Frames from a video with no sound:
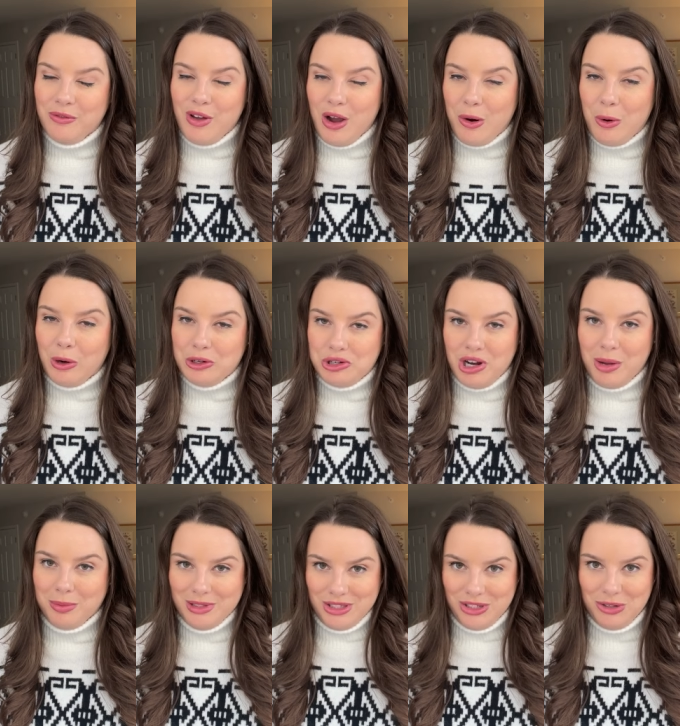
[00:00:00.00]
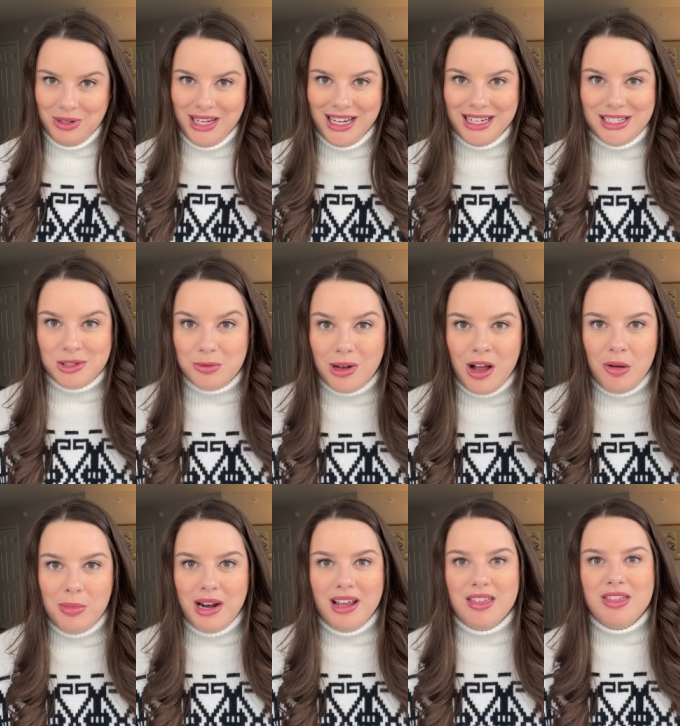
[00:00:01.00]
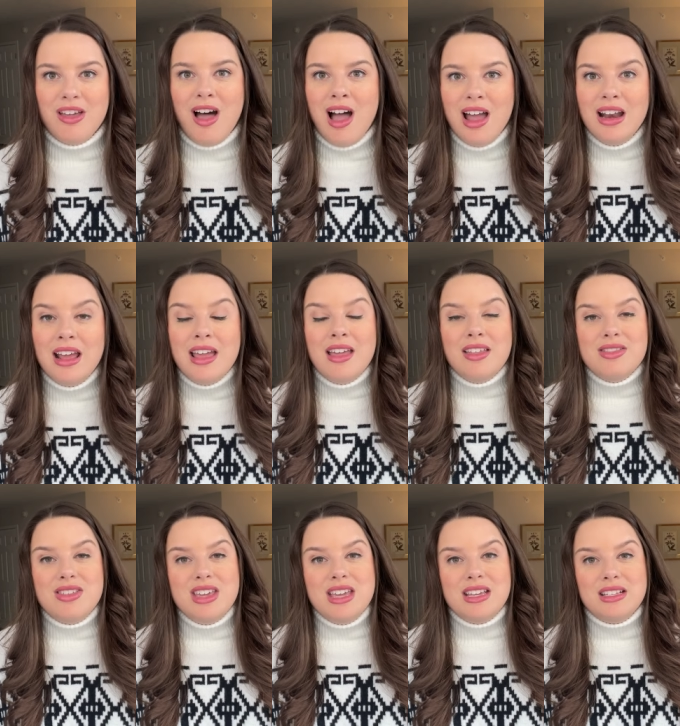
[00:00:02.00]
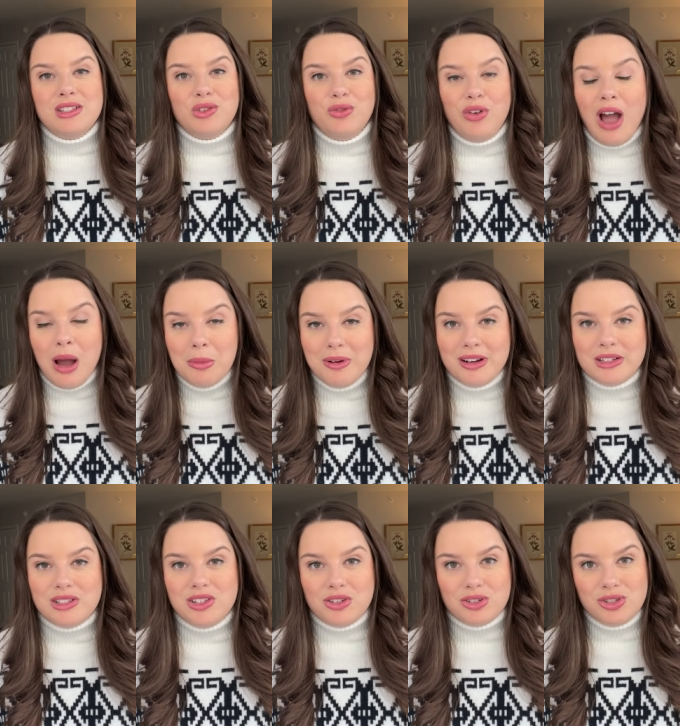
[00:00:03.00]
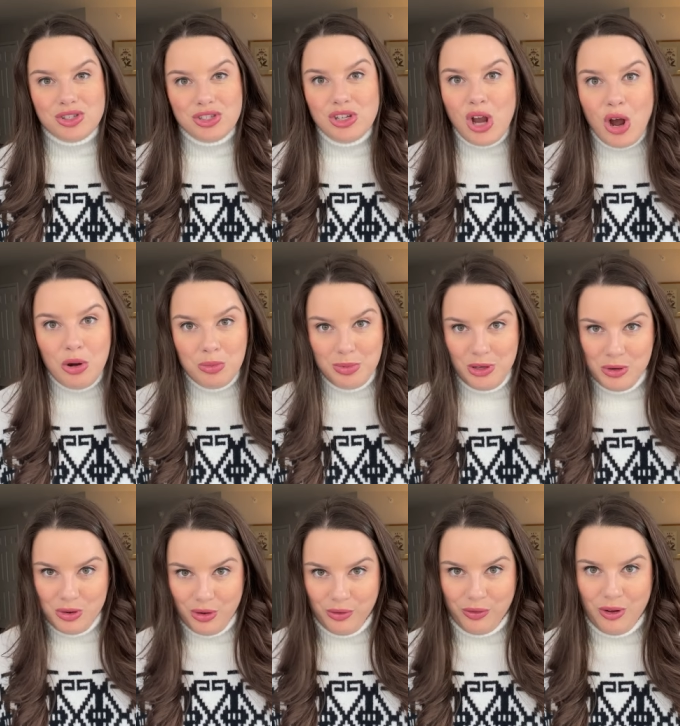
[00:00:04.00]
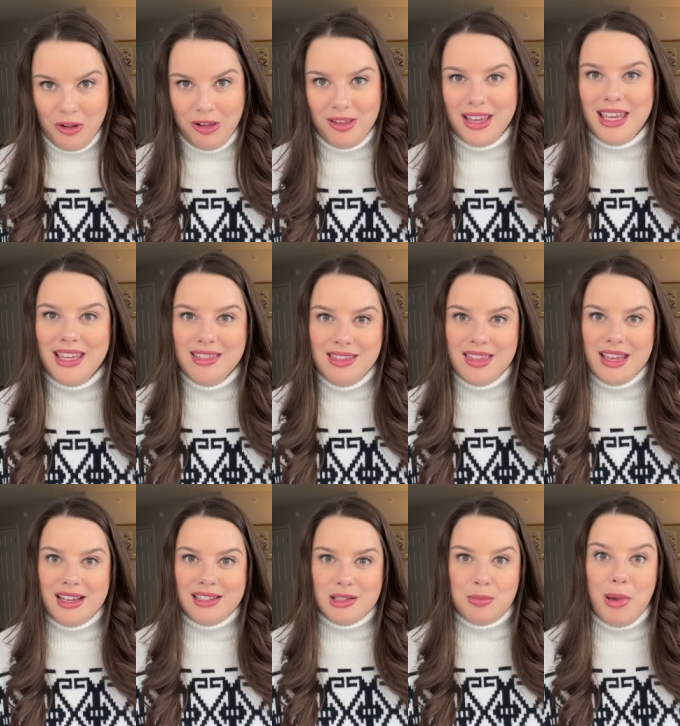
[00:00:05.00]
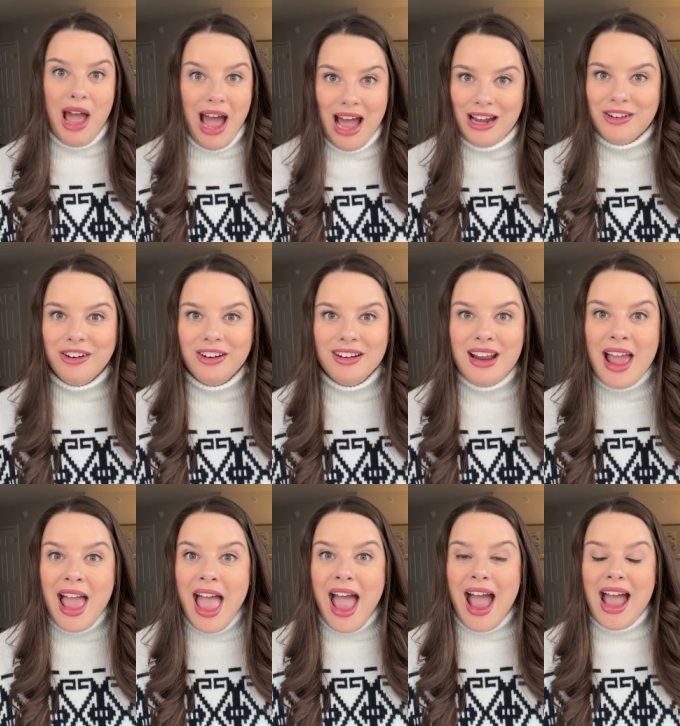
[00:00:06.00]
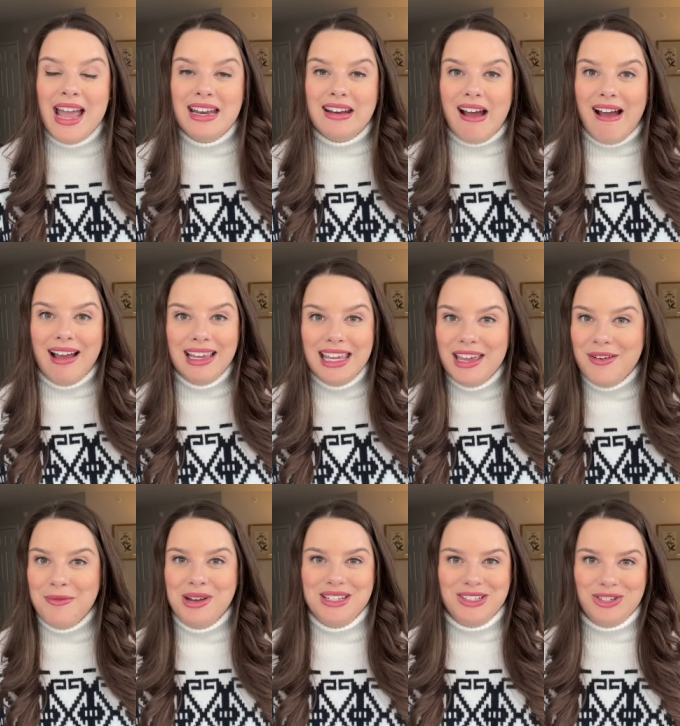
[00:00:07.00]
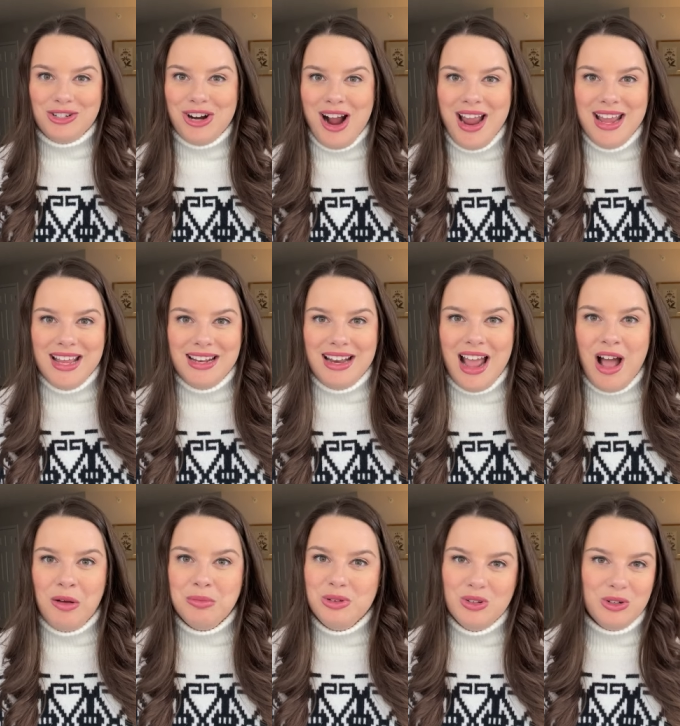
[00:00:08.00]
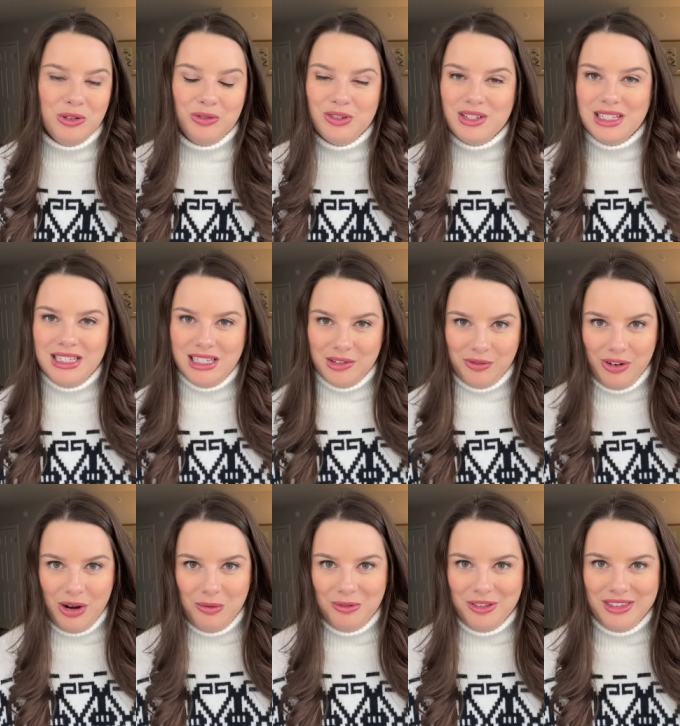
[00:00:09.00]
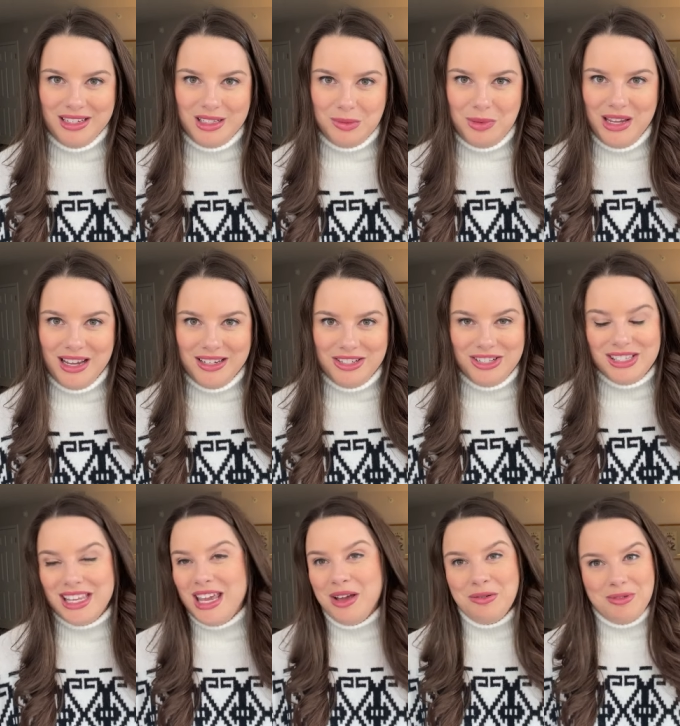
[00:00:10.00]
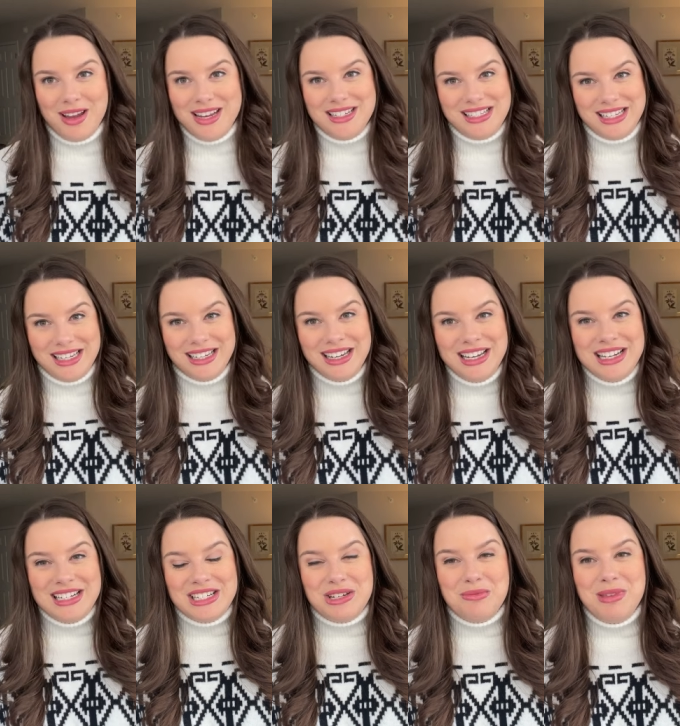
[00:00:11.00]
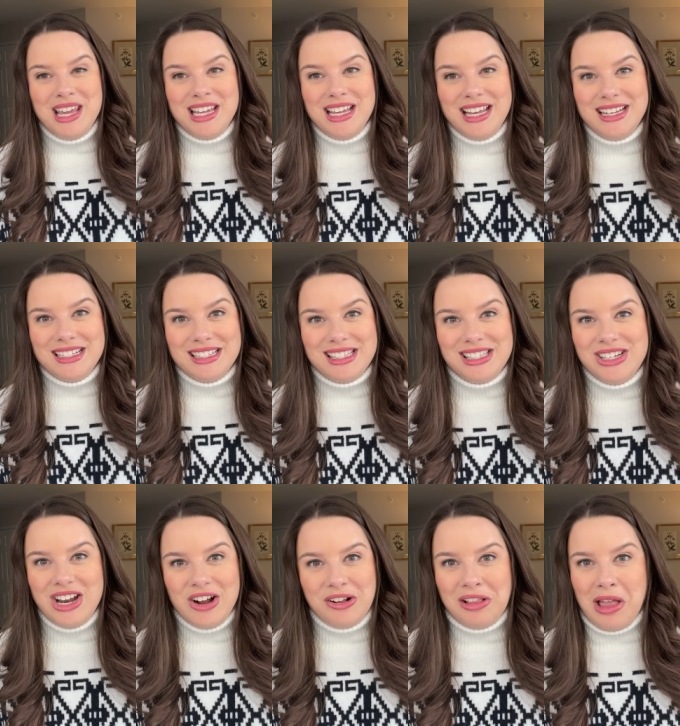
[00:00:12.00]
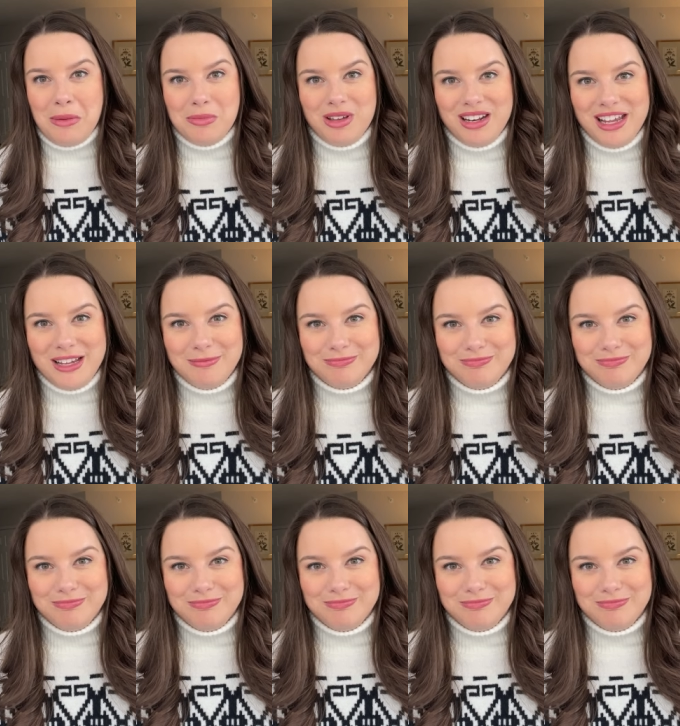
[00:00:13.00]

Fat Quarter Shop is doing it as well, but I thought these fabrics looked so beautiful in this pattern, and I can't wait to try it. And how beautiful and different will this be? I just can't wait to, to make it and snuggle up in it.